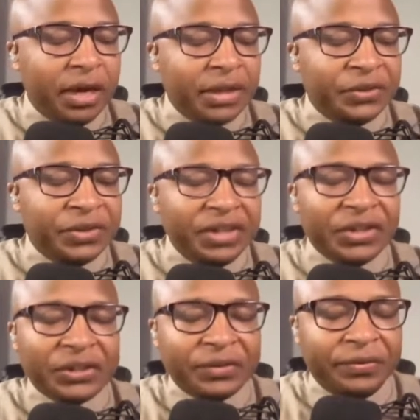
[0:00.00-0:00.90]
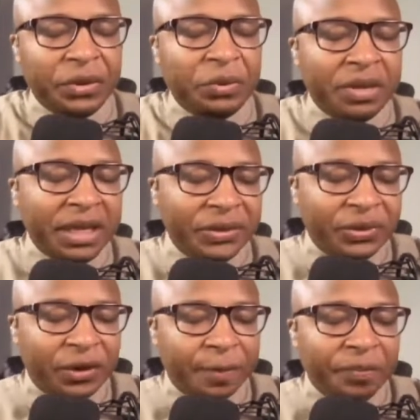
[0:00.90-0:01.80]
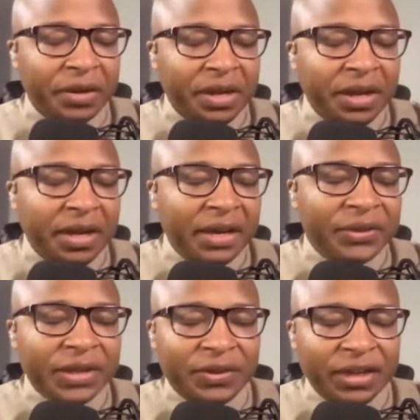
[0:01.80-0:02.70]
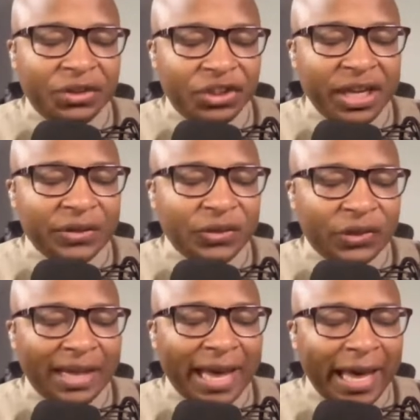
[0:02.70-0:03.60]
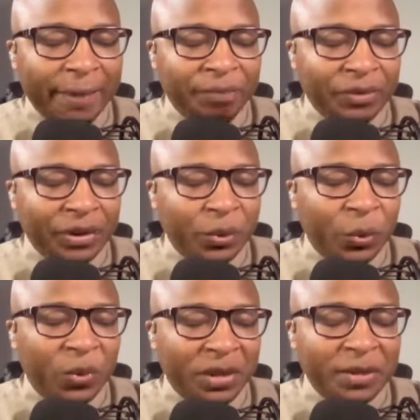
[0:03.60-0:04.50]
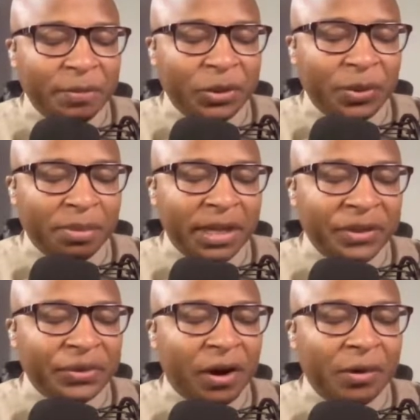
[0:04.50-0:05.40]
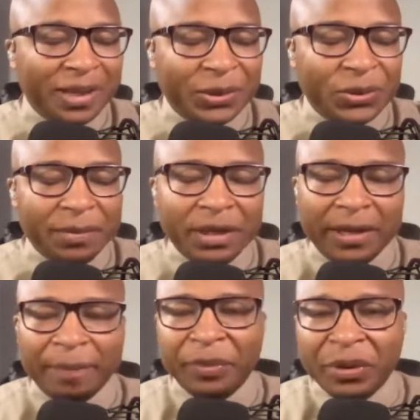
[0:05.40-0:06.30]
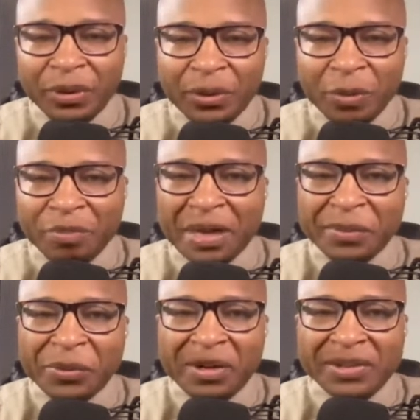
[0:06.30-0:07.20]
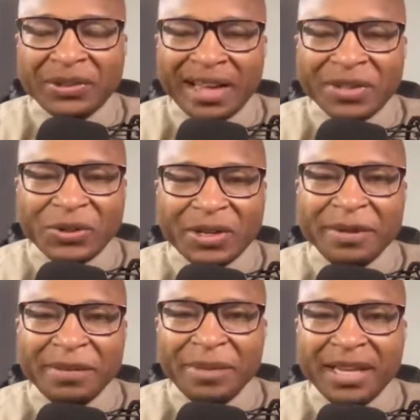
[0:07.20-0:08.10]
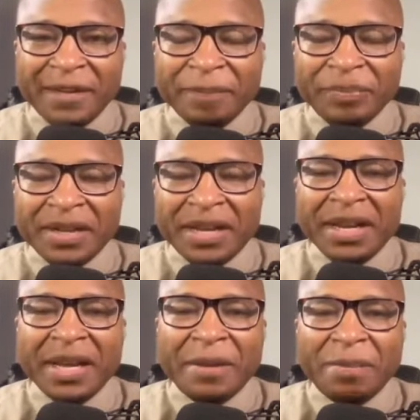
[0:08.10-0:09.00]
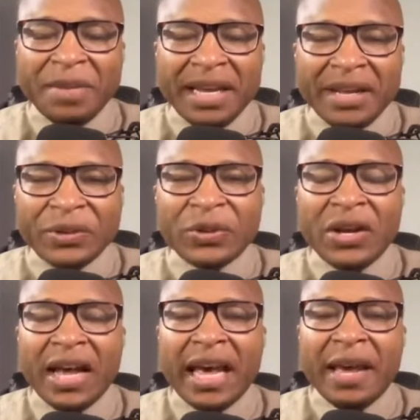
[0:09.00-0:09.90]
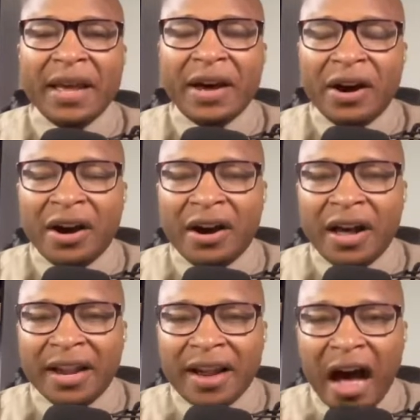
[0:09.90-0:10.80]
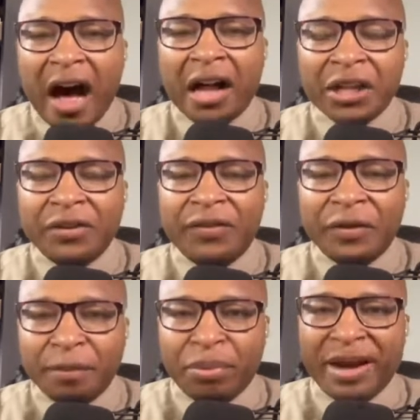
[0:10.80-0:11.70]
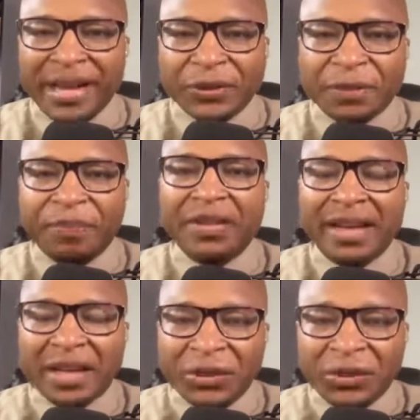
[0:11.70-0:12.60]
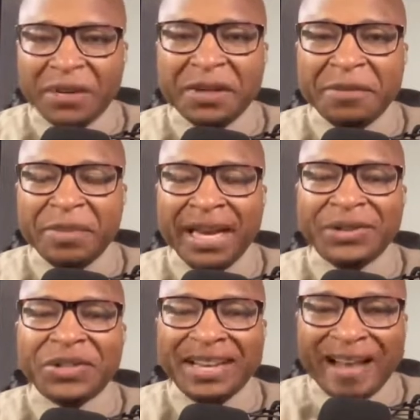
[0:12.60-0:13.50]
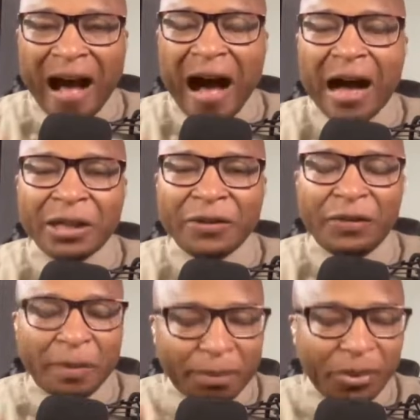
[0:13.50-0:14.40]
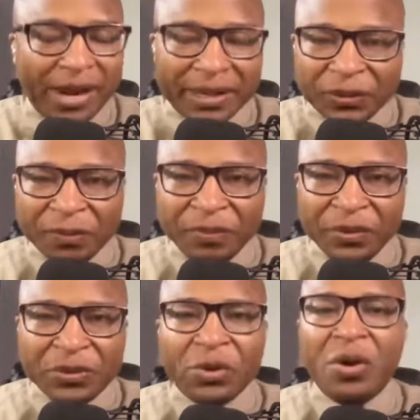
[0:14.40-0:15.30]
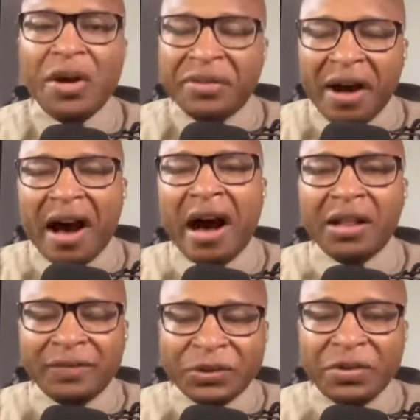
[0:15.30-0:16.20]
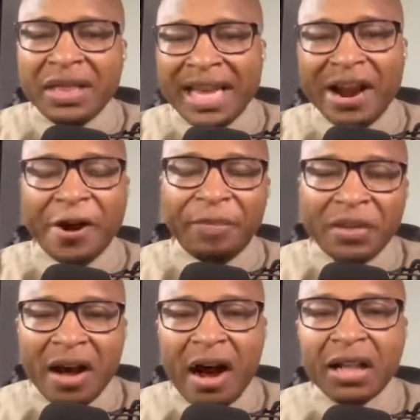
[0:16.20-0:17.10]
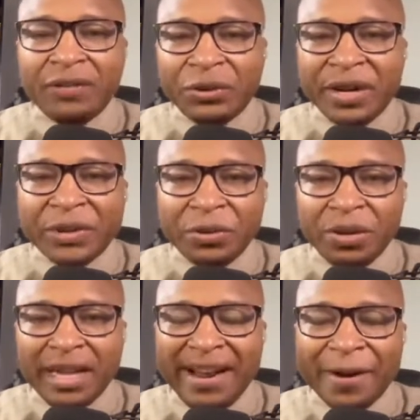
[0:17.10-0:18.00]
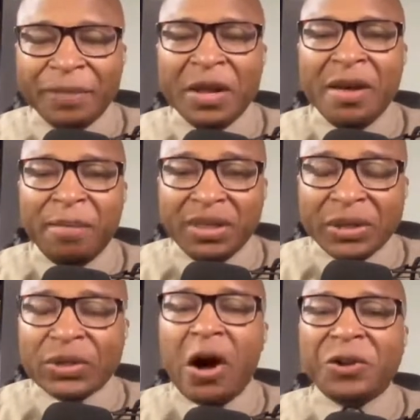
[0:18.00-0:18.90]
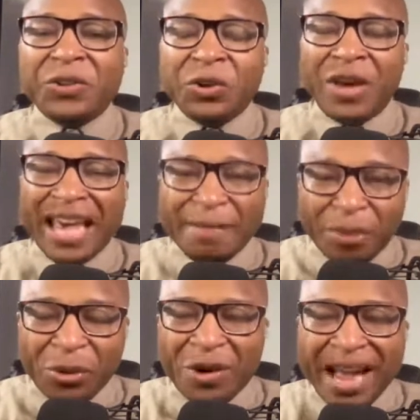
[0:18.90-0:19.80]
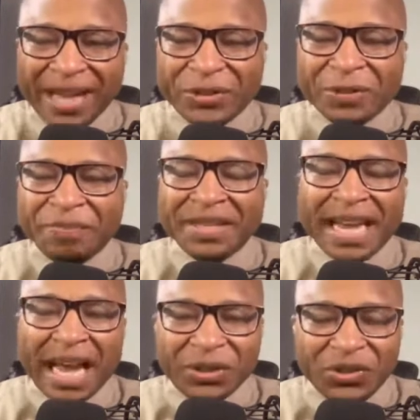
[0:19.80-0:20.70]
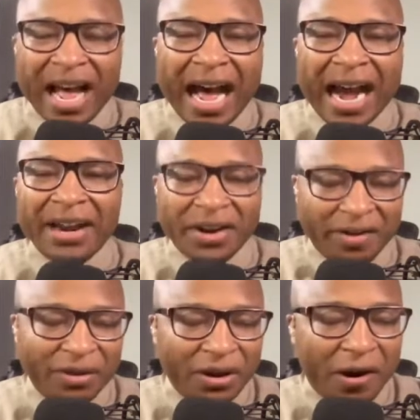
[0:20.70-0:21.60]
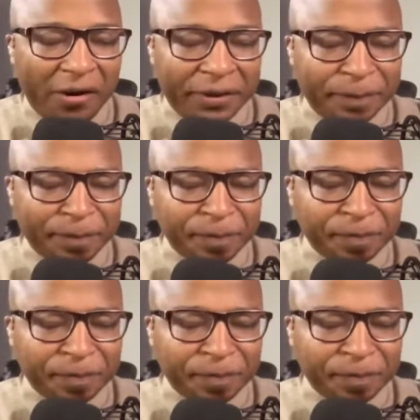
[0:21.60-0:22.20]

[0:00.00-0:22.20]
uh, see just a few things here. It says, Then Jesus came with them to a place called Gethsemane. Remember, what does Gethsemane mean? It means a, uh, uh, an olive press. Gethsemane means an olive press. So the olives are there, olive trees are there, but there's also a press and side of the garden.